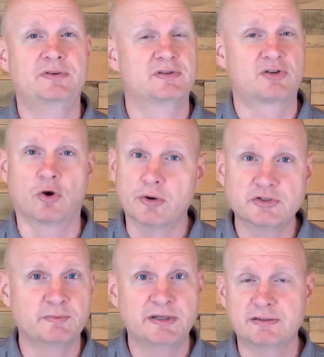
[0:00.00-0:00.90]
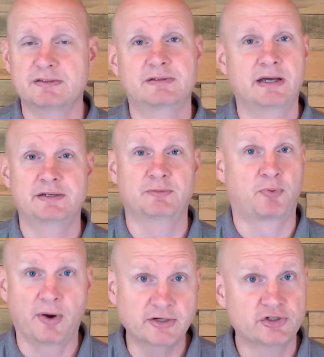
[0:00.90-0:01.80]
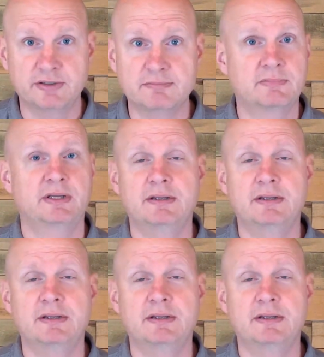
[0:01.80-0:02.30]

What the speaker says: discouragement, depression.